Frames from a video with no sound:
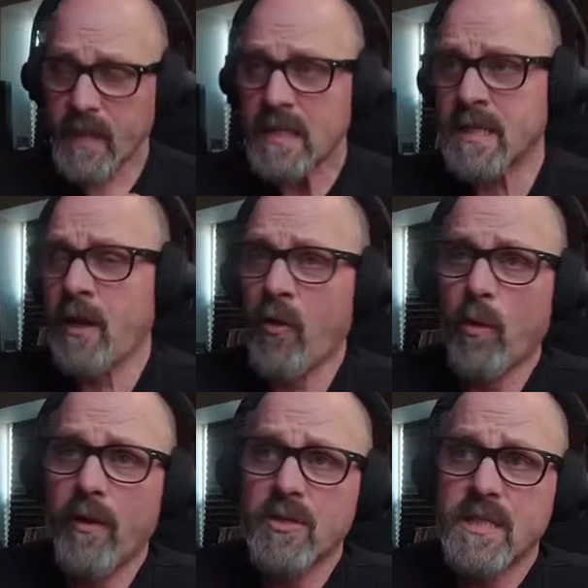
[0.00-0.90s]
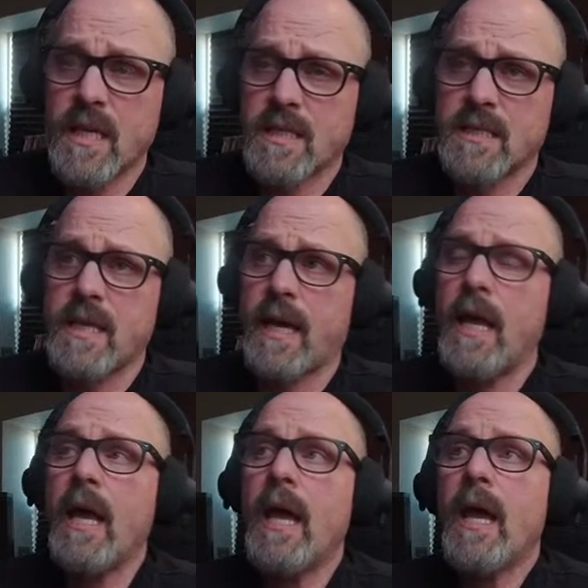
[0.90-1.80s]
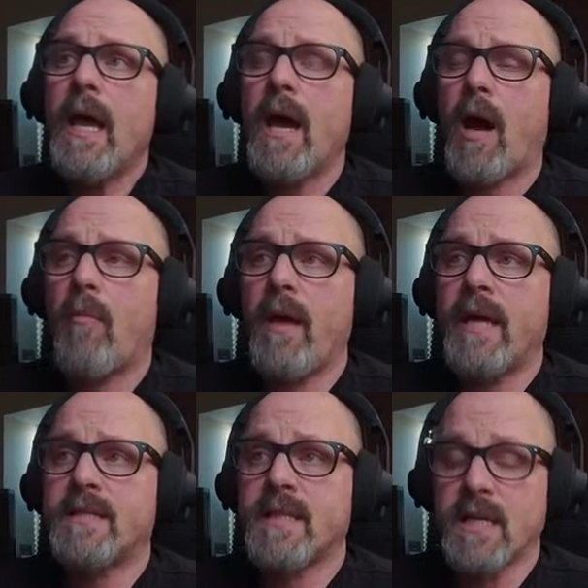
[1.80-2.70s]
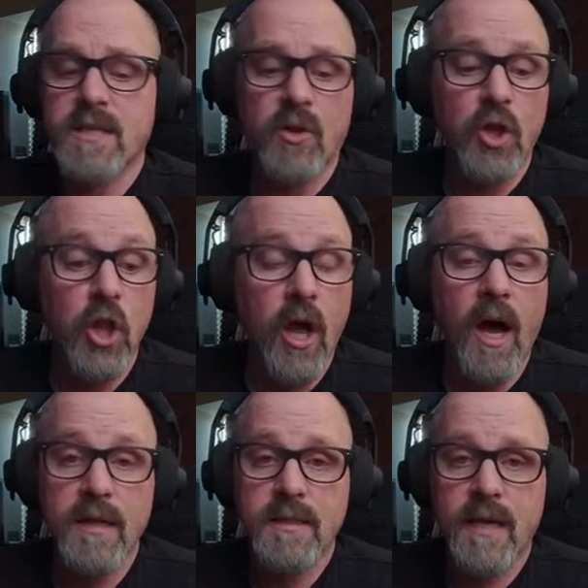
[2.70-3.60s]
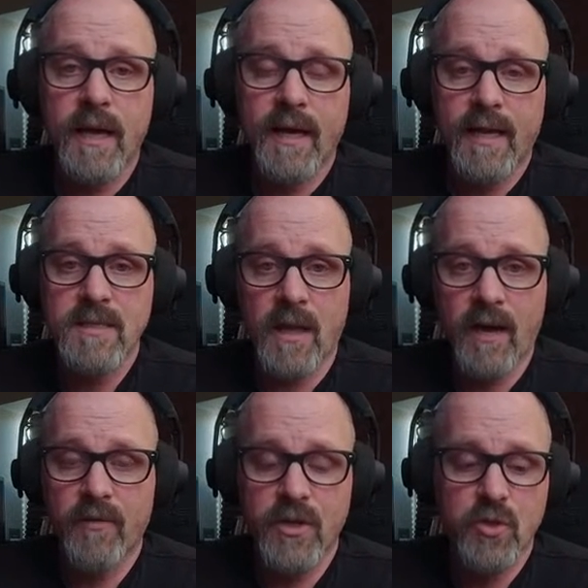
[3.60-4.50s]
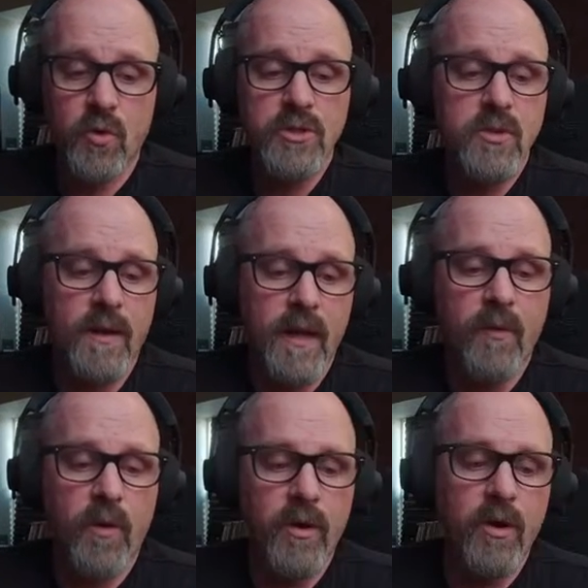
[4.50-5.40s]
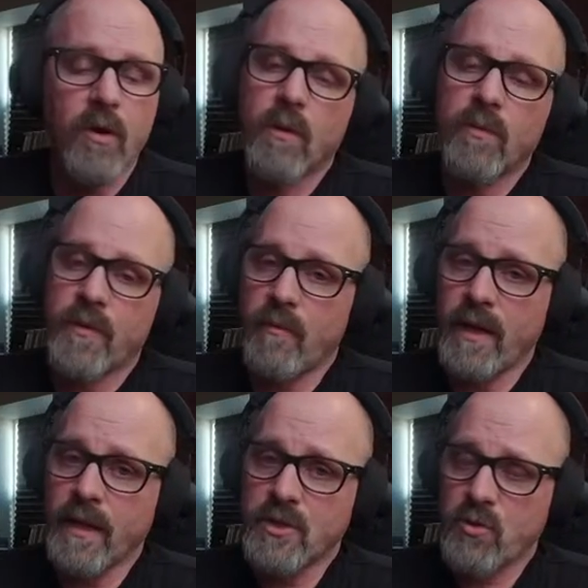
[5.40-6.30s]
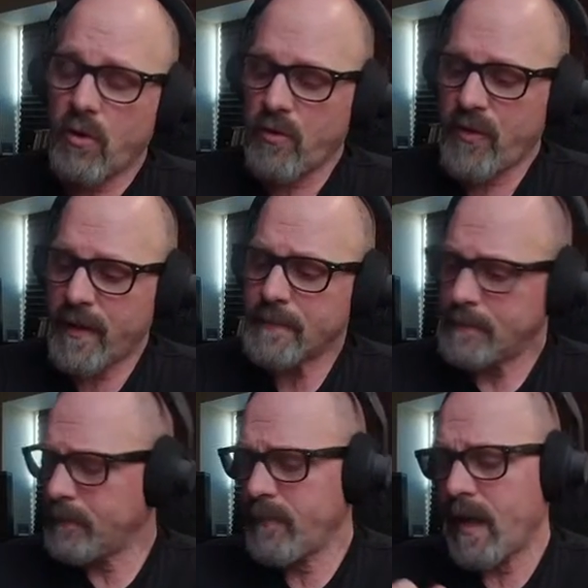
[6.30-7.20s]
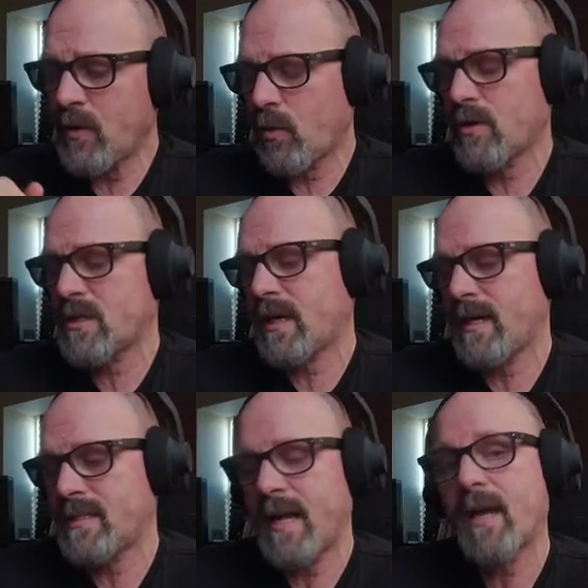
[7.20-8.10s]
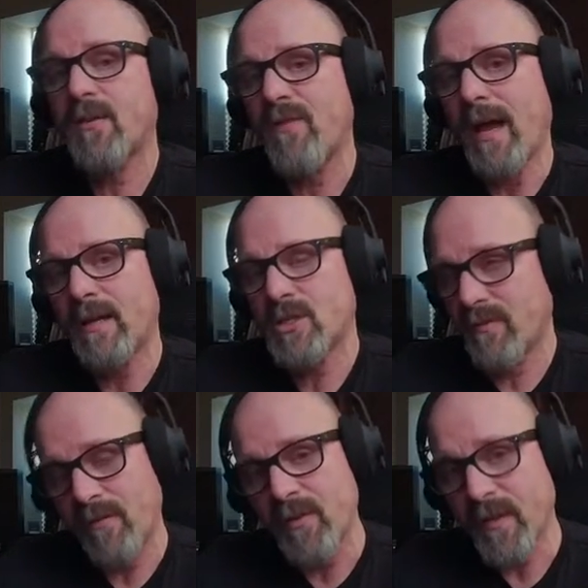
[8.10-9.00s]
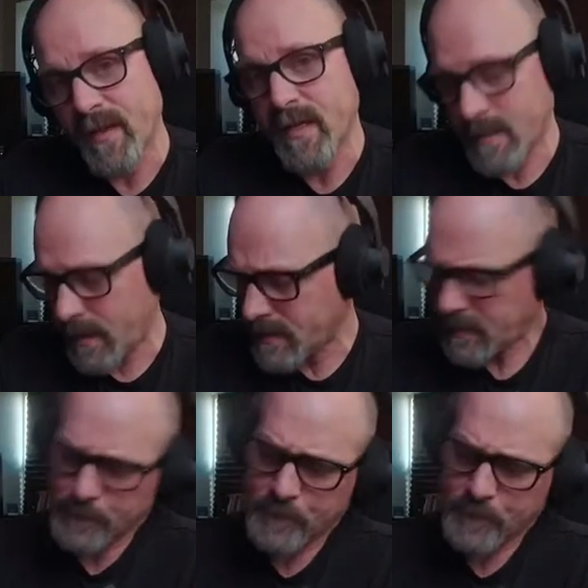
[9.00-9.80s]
It's another one of those things that it does a lot, and it has a lot of control. So I like where you're going with the MIDI controller thing. In order to kind of take advantage of everything that it does,